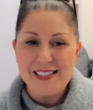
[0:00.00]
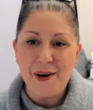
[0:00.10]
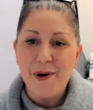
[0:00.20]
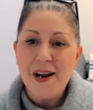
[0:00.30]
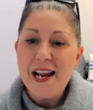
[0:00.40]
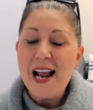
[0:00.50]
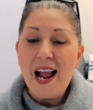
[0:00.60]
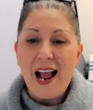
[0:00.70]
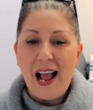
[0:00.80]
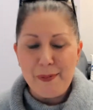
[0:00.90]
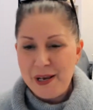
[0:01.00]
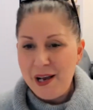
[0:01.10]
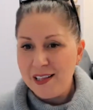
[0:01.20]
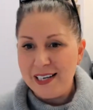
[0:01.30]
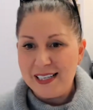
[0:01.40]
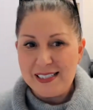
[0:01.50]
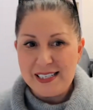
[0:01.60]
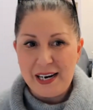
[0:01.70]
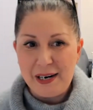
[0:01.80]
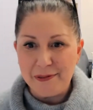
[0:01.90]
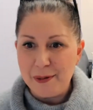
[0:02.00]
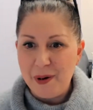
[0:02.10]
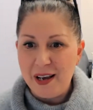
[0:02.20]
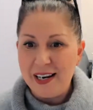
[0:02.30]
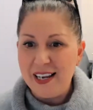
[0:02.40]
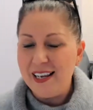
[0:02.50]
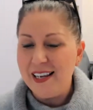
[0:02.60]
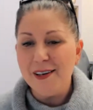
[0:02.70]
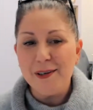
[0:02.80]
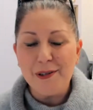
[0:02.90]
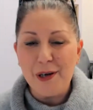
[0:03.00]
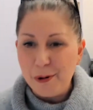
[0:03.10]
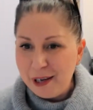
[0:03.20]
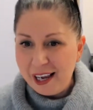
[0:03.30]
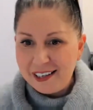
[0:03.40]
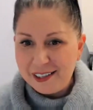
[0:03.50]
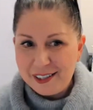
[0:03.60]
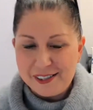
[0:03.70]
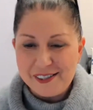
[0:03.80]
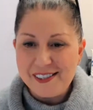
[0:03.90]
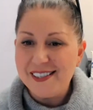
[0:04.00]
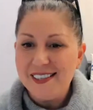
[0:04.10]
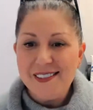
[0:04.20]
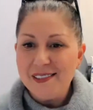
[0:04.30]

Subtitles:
So happy holidays to everybody. Go Gators.